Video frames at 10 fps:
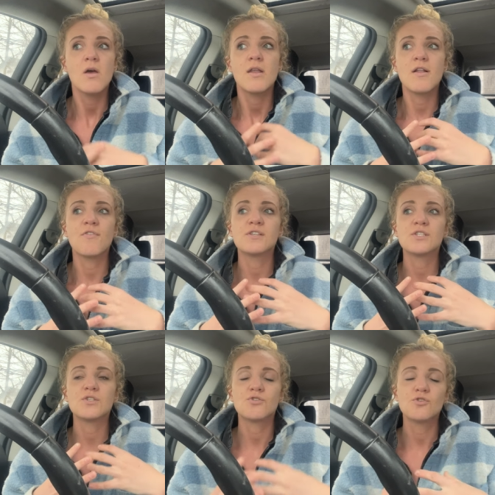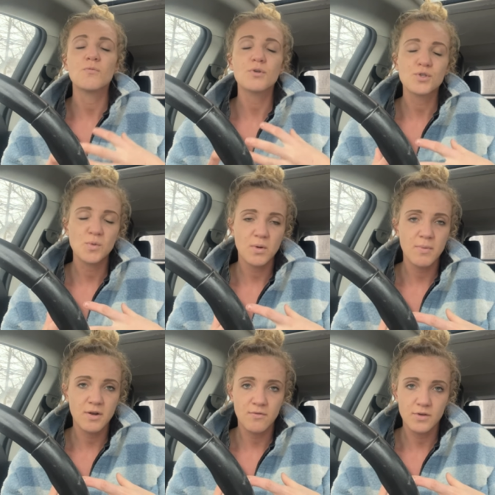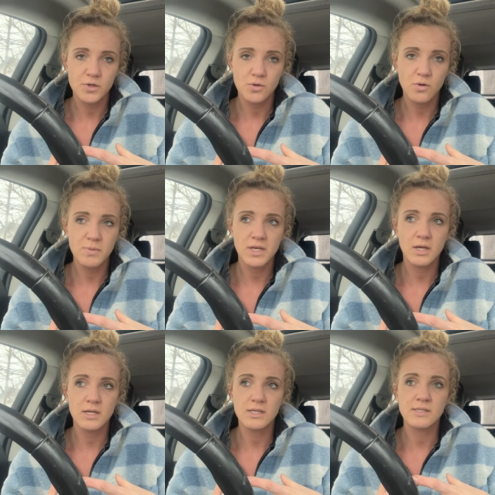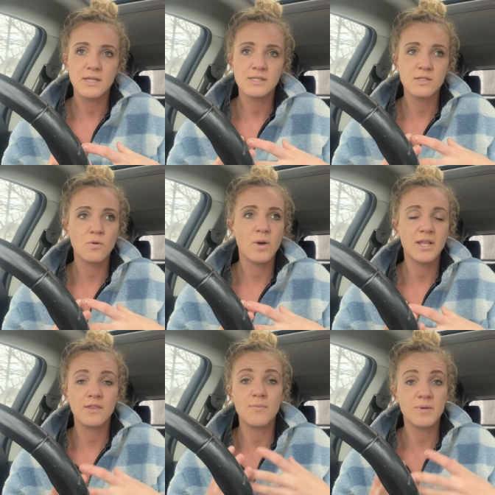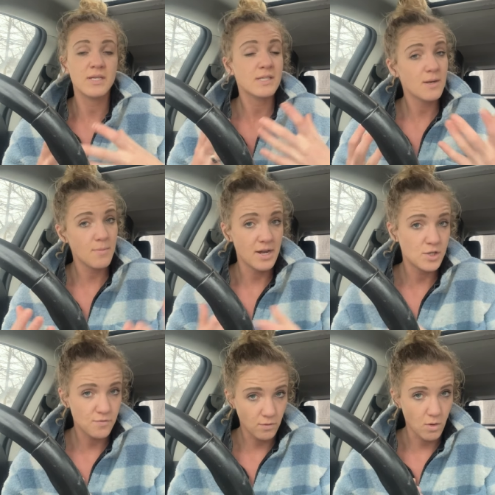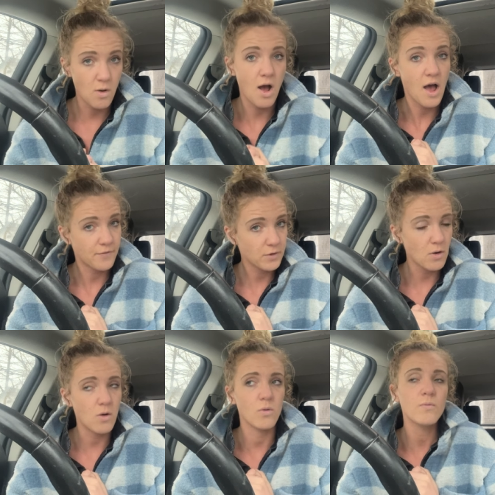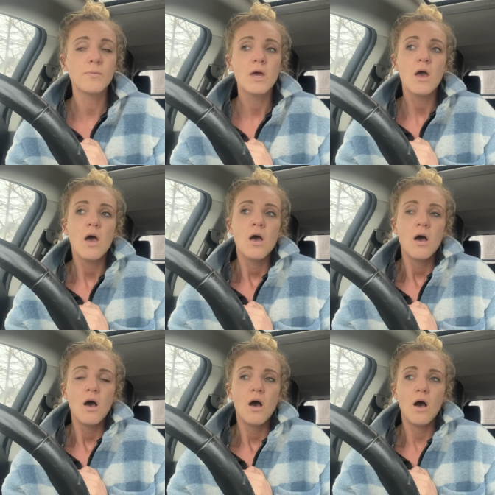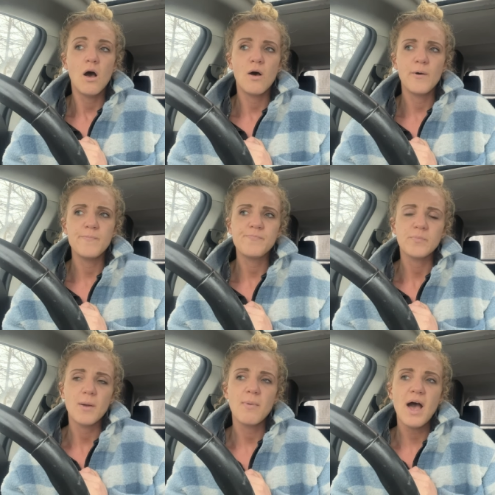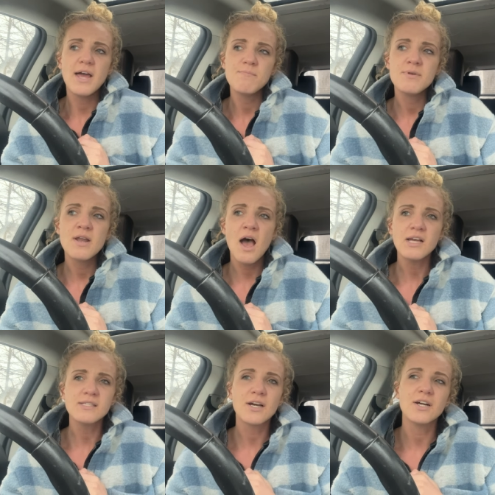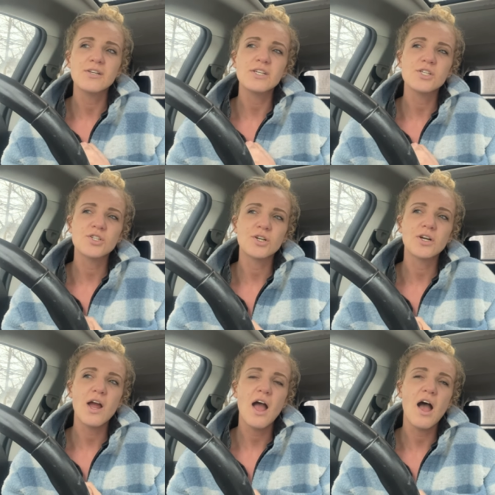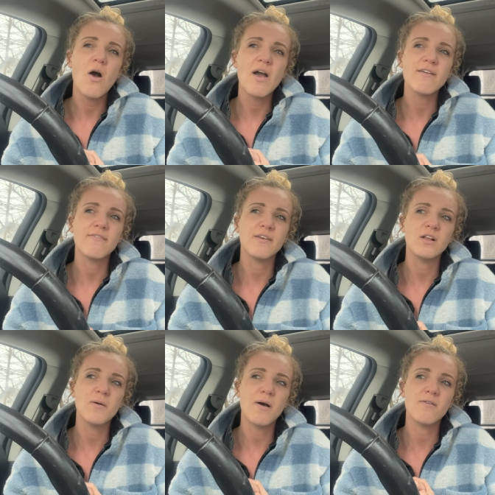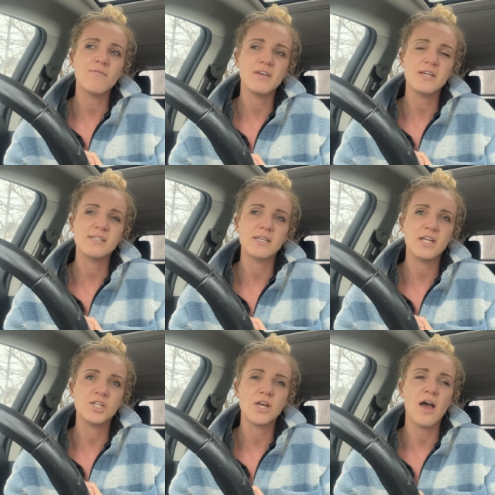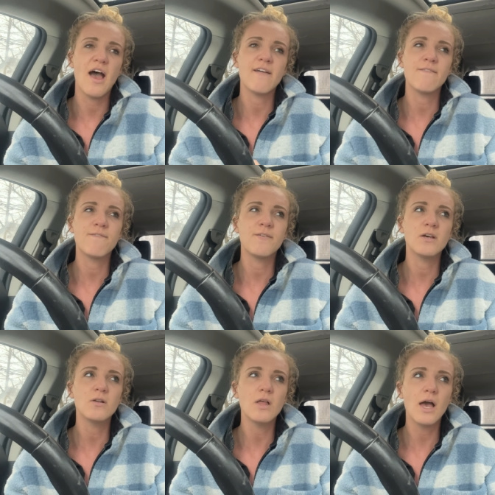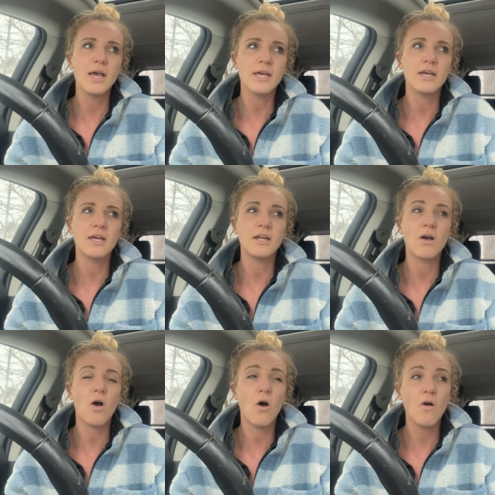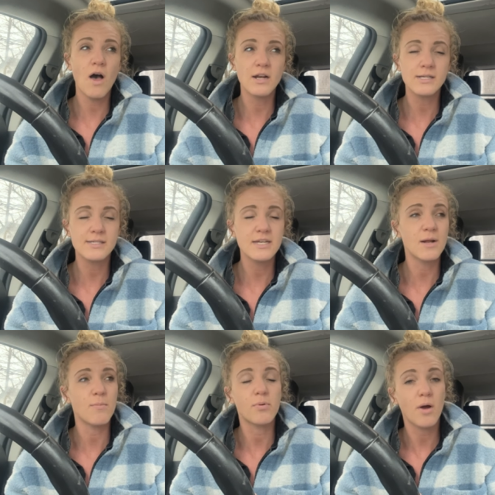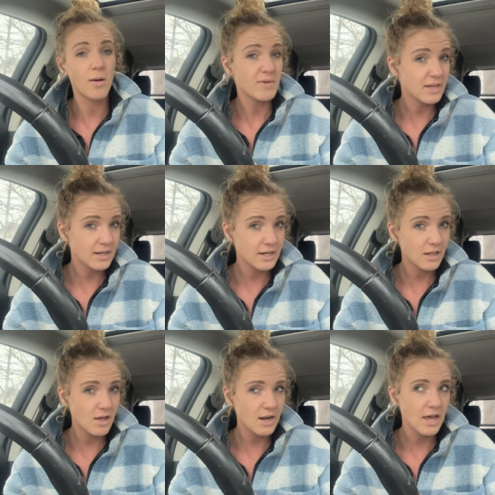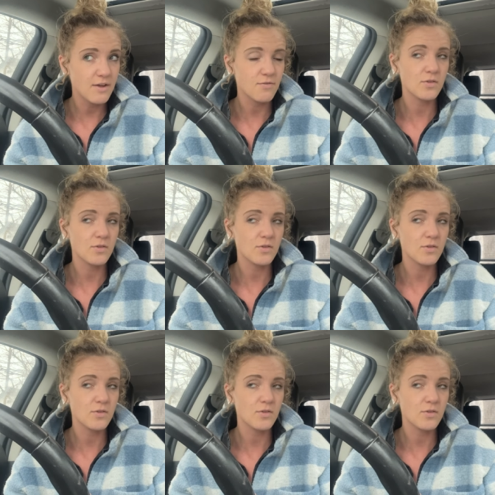Now, this is super, super beneficial because this is a way that the bees can manage varroa on their own. Um, but I'm not entirely sure how I feel about V S H yet. I feel like, in all honesty, and I'm probably going to get a lot of hate for